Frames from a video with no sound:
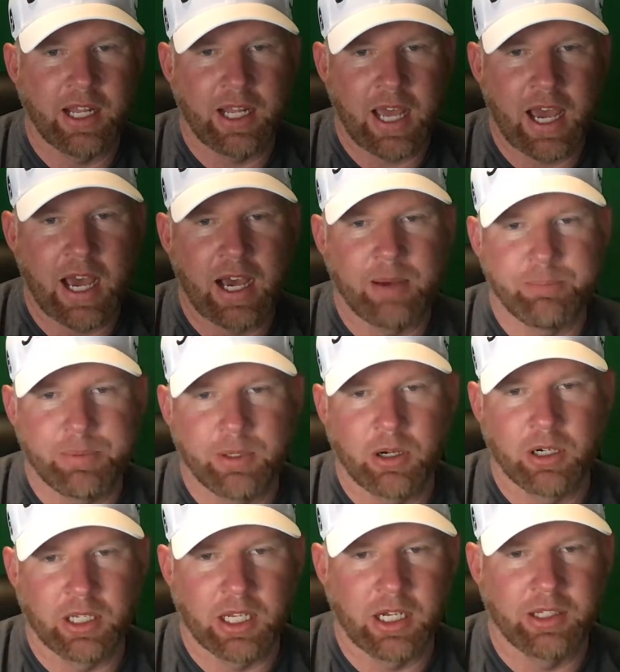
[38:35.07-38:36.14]
app or
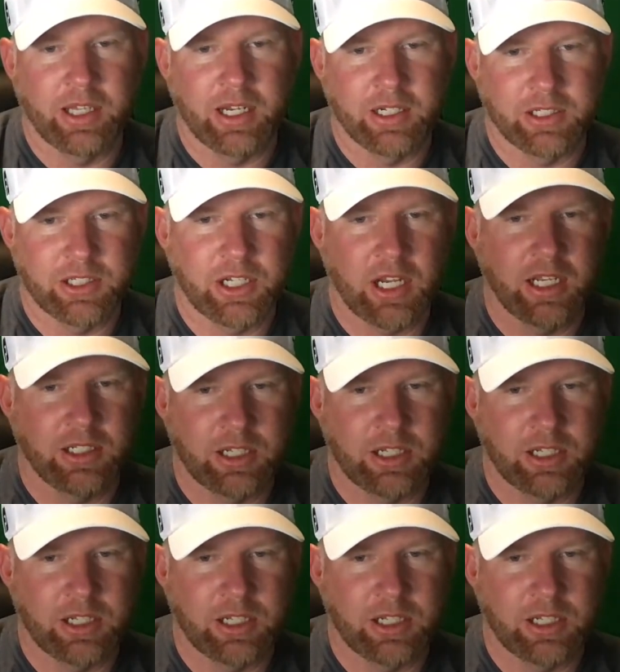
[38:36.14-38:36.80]
get on that exchange,